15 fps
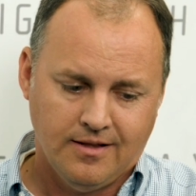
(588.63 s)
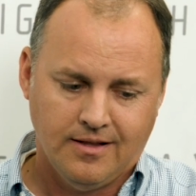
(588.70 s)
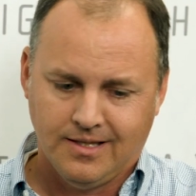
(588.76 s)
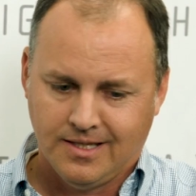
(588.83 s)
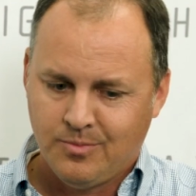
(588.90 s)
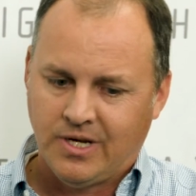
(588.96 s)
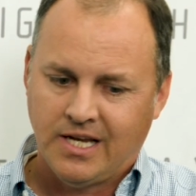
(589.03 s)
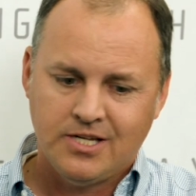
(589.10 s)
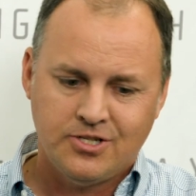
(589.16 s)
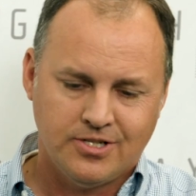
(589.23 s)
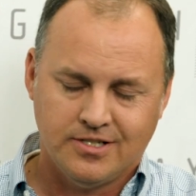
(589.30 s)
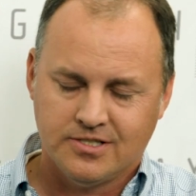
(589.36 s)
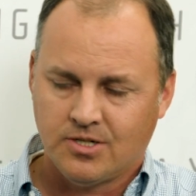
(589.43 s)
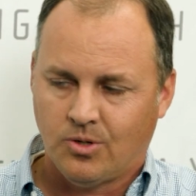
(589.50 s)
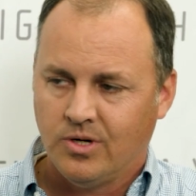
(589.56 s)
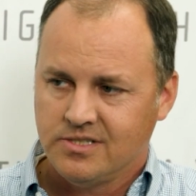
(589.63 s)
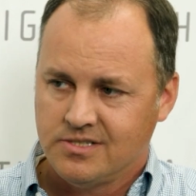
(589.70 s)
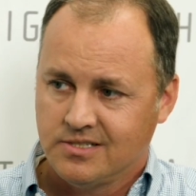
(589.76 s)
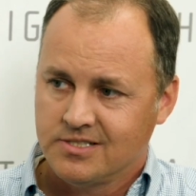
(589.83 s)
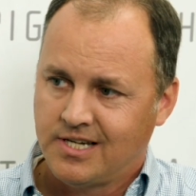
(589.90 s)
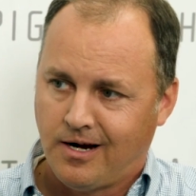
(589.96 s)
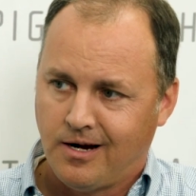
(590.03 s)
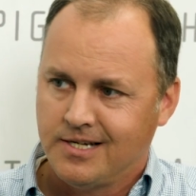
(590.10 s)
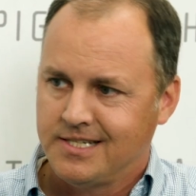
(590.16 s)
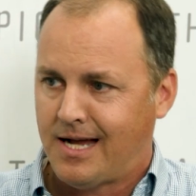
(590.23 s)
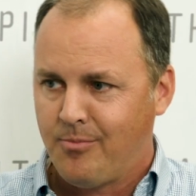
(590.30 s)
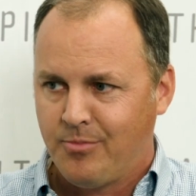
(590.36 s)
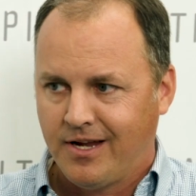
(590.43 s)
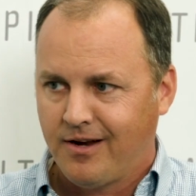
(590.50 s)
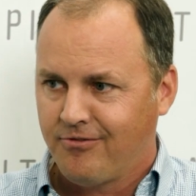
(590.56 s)
elimination is always a scary
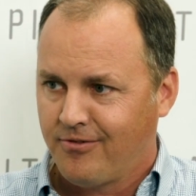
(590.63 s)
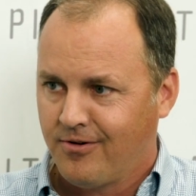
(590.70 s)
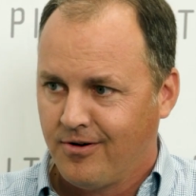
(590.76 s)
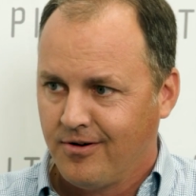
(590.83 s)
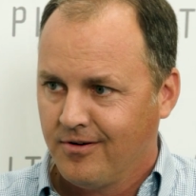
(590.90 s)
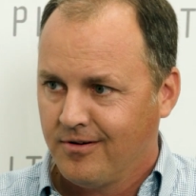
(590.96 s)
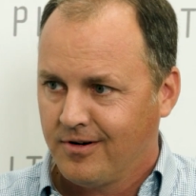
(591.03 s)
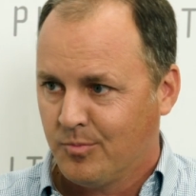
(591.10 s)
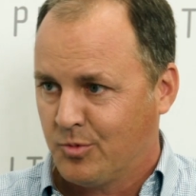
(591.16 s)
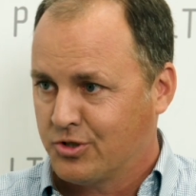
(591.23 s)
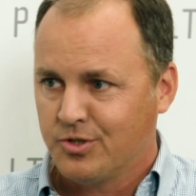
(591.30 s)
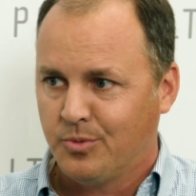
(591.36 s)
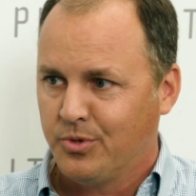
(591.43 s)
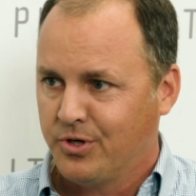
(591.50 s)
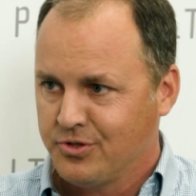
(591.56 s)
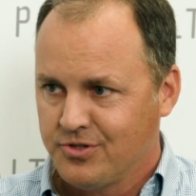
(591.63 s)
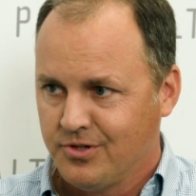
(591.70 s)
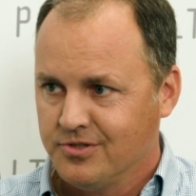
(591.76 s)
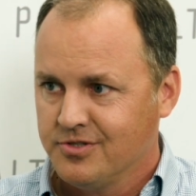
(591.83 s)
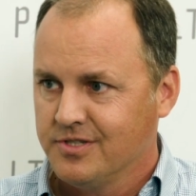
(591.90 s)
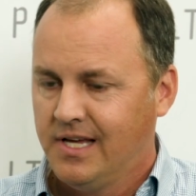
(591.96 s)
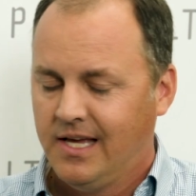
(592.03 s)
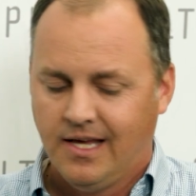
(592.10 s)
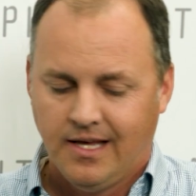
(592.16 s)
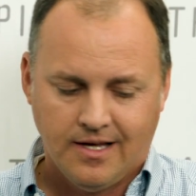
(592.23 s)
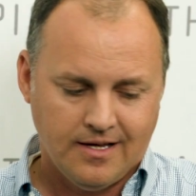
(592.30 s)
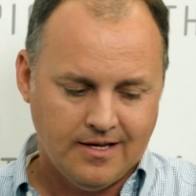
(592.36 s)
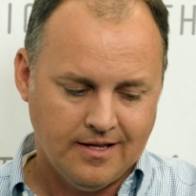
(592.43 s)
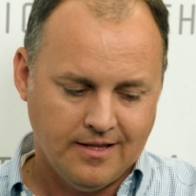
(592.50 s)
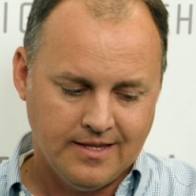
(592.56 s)
topic for commercial producers.
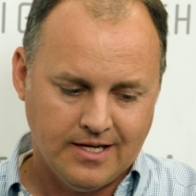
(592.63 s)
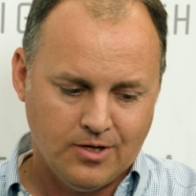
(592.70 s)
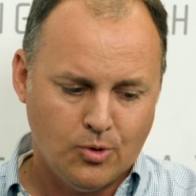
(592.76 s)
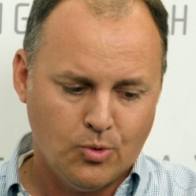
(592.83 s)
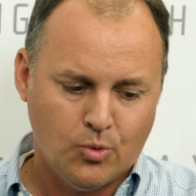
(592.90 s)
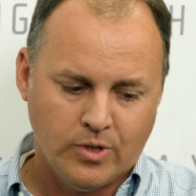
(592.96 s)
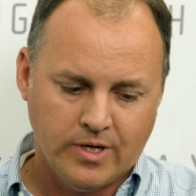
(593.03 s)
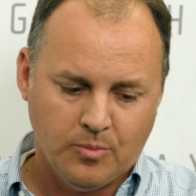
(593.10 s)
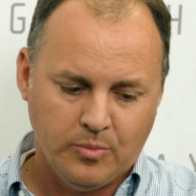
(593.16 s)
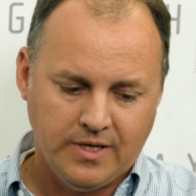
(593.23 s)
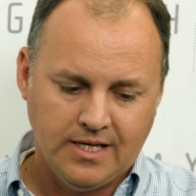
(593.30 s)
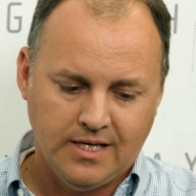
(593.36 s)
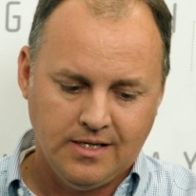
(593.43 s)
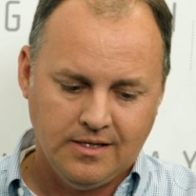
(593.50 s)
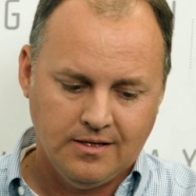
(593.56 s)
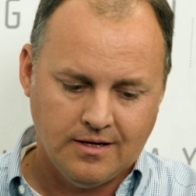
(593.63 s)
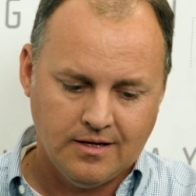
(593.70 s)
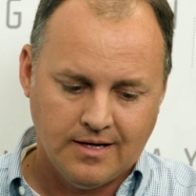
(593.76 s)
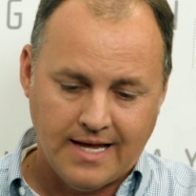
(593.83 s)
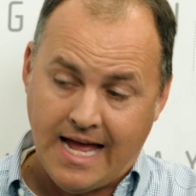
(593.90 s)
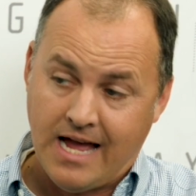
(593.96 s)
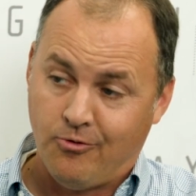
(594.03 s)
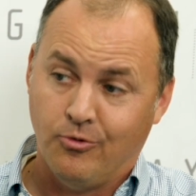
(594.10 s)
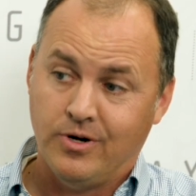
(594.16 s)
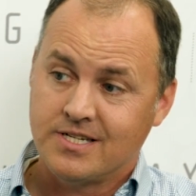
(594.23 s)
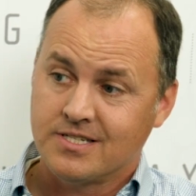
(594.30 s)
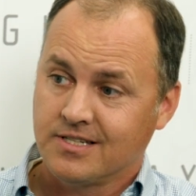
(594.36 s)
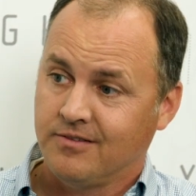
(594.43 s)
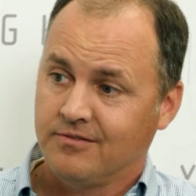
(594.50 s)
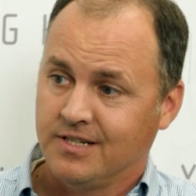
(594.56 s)
They don't want to be at
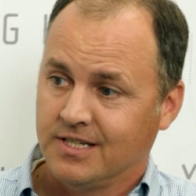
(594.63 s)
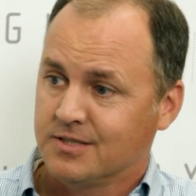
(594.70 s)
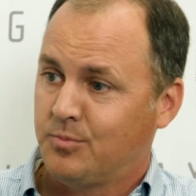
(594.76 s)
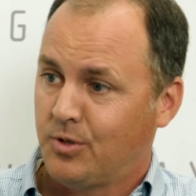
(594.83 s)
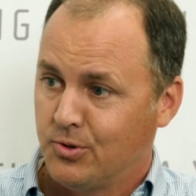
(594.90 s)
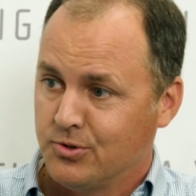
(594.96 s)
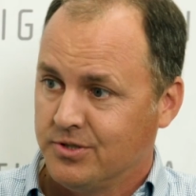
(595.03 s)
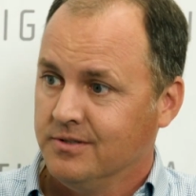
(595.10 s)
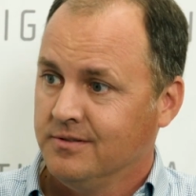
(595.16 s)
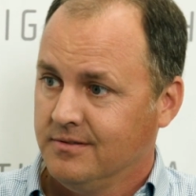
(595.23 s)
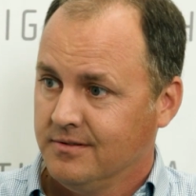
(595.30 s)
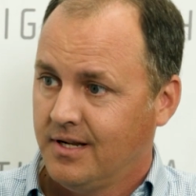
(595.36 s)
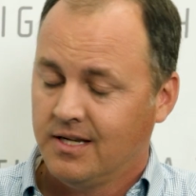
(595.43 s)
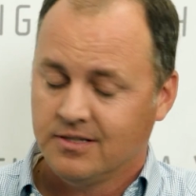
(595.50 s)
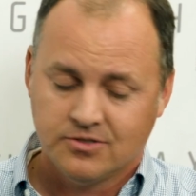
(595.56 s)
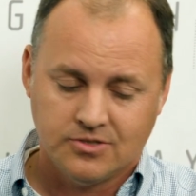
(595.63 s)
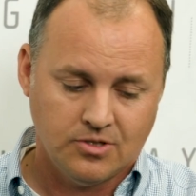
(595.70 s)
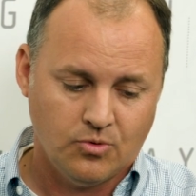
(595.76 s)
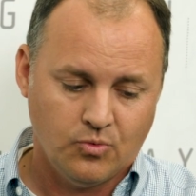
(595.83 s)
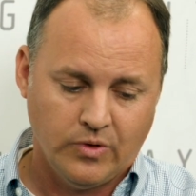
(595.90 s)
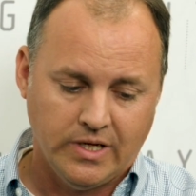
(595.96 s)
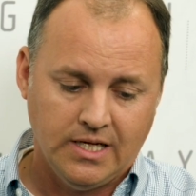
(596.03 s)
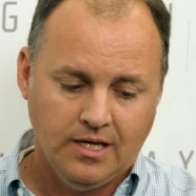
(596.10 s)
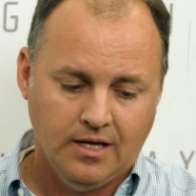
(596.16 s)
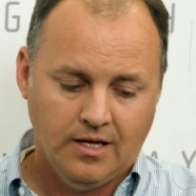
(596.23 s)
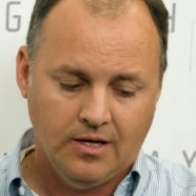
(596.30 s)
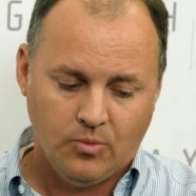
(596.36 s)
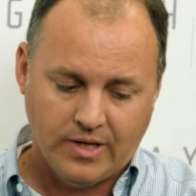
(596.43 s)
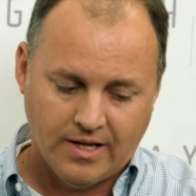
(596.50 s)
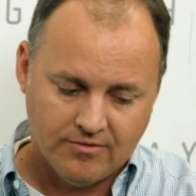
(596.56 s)
risk of an explosion, and so we
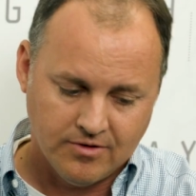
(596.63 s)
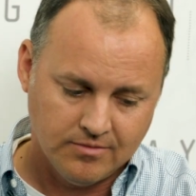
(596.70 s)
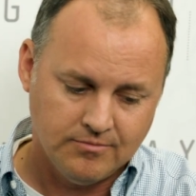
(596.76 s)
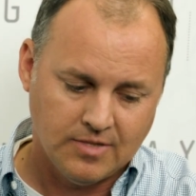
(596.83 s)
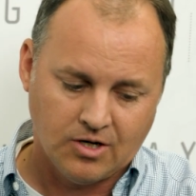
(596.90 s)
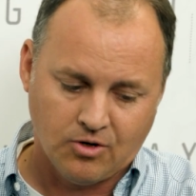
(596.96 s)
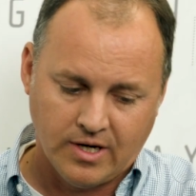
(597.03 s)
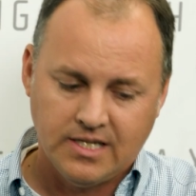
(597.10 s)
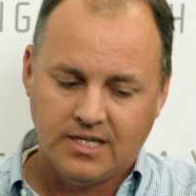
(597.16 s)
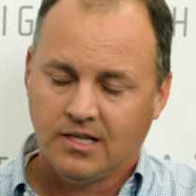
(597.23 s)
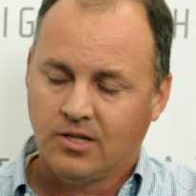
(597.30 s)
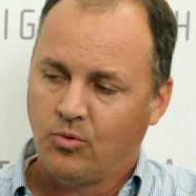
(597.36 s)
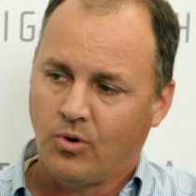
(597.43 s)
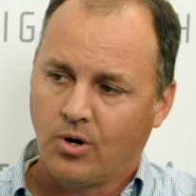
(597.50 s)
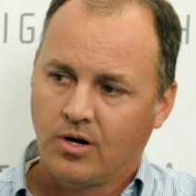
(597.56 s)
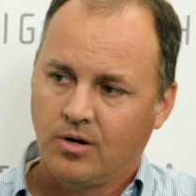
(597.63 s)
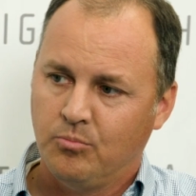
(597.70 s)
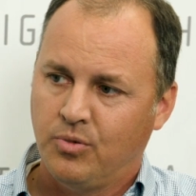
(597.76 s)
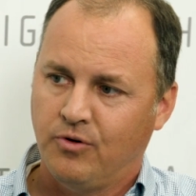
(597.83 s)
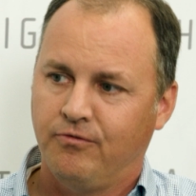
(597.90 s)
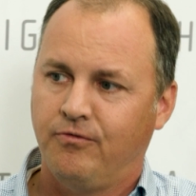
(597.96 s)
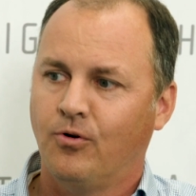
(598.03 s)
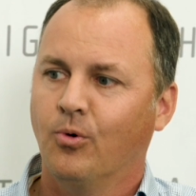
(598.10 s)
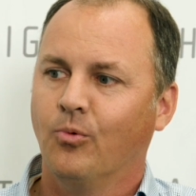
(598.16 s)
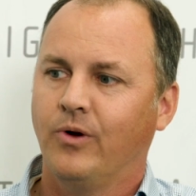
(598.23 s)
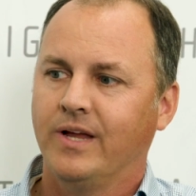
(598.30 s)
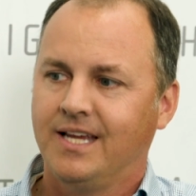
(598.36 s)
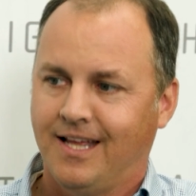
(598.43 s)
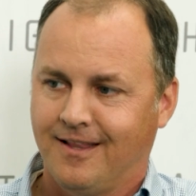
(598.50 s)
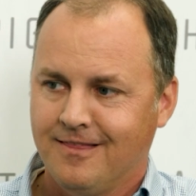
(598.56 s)
have a great deal of work before
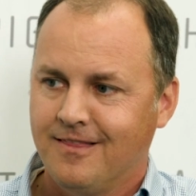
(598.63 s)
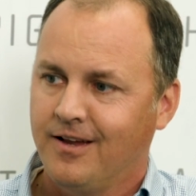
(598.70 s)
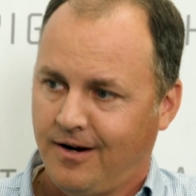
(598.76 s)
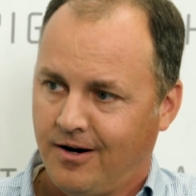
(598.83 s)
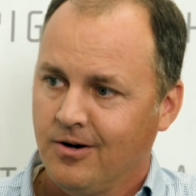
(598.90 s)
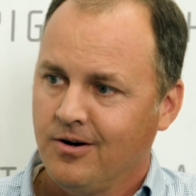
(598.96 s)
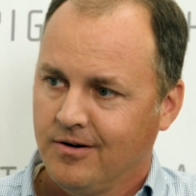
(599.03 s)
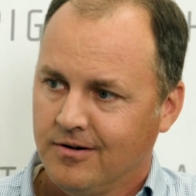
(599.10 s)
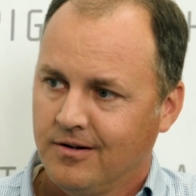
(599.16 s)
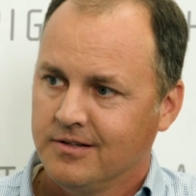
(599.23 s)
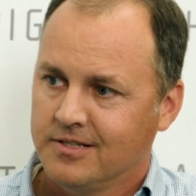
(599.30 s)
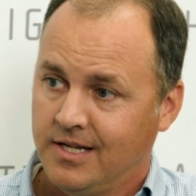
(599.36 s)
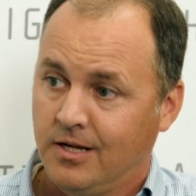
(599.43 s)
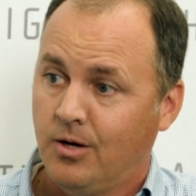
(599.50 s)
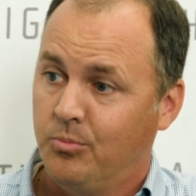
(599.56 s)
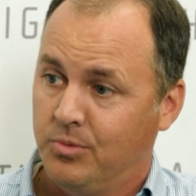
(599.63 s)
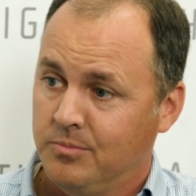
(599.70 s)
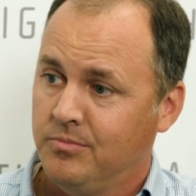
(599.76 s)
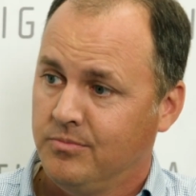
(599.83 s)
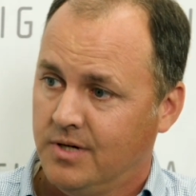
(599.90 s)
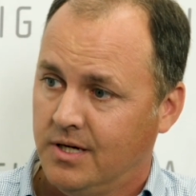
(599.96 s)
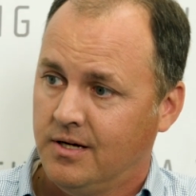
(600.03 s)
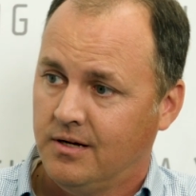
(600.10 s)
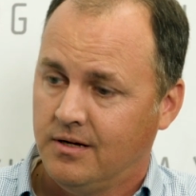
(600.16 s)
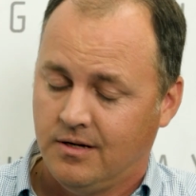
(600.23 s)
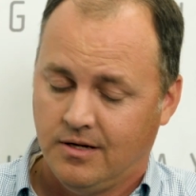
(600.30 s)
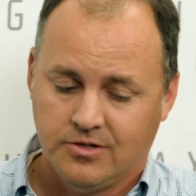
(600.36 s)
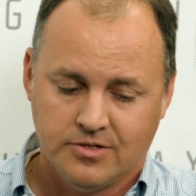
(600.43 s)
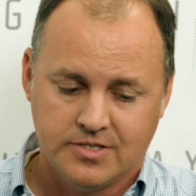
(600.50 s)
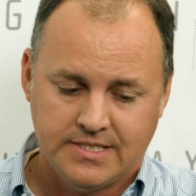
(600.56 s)
we get there to help them
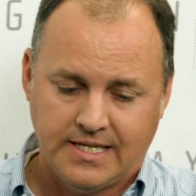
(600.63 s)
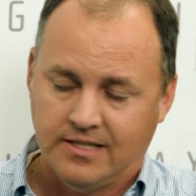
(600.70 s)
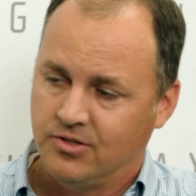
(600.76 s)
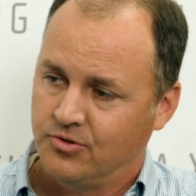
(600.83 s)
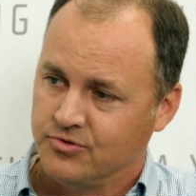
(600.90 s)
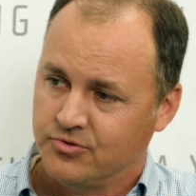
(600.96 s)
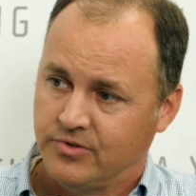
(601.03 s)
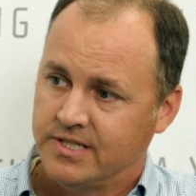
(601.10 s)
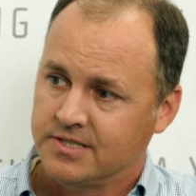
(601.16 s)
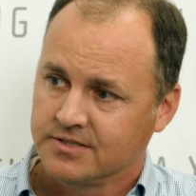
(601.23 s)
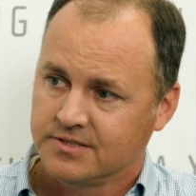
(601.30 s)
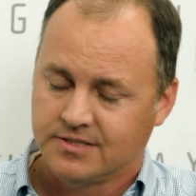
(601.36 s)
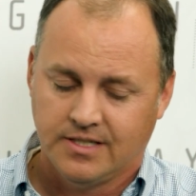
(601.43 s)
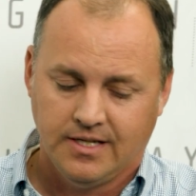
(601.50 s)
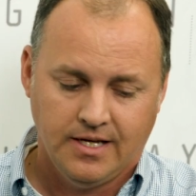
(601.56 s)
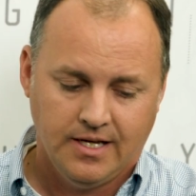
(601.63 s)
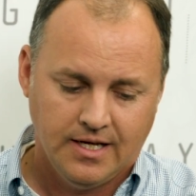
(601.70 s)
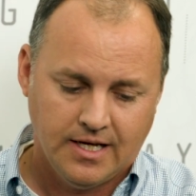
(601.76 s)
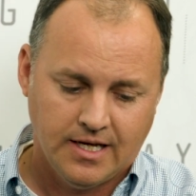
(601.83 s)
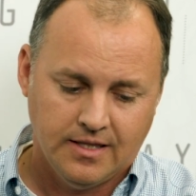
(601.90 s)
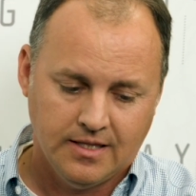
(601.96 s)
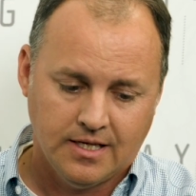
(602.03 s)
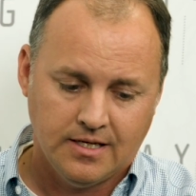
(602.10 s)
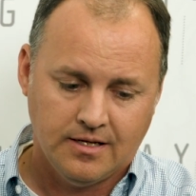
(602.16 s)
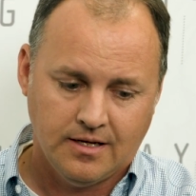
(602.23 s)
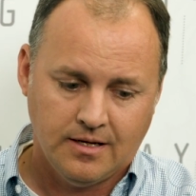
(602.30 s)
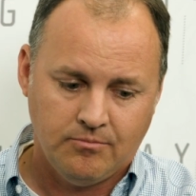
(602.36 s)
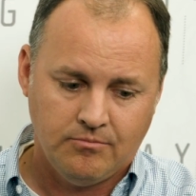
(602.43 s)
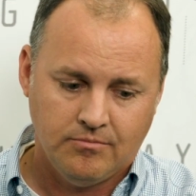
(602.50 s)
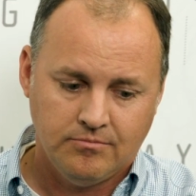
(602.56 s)
understand those risks, and then
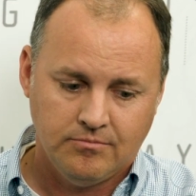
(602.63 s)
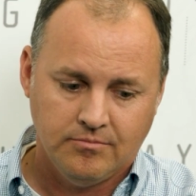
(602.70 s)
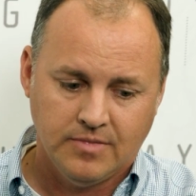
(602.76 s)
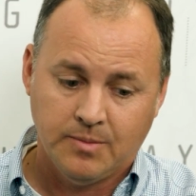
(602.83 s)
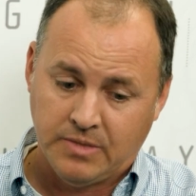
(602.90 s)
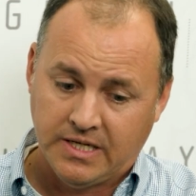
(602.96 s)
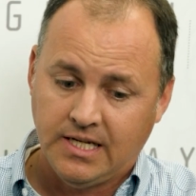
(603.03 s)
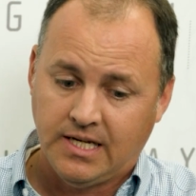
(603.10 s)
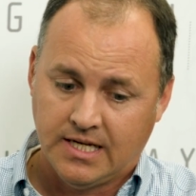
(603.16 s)
in many